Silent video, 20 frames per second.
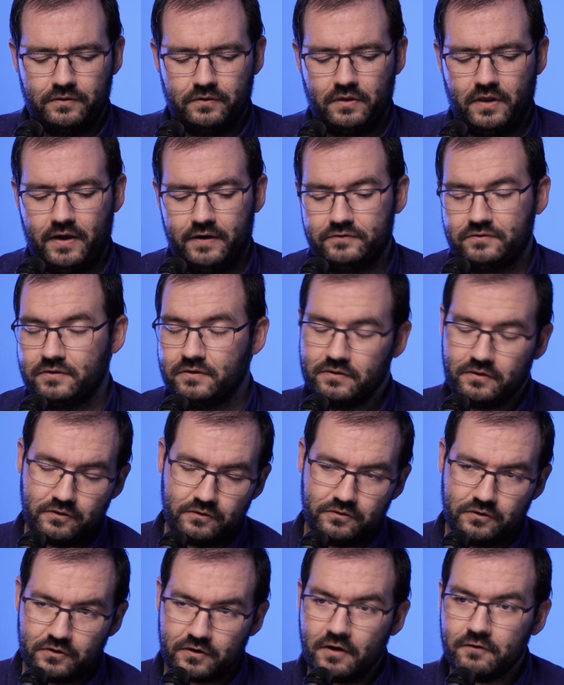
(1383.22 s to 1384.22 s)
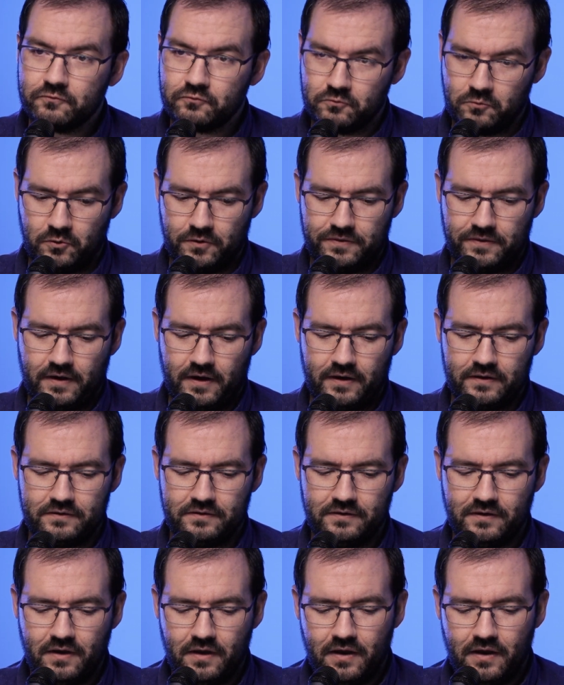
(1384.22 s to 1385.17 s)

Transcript: their lives, and they're comfortable with that.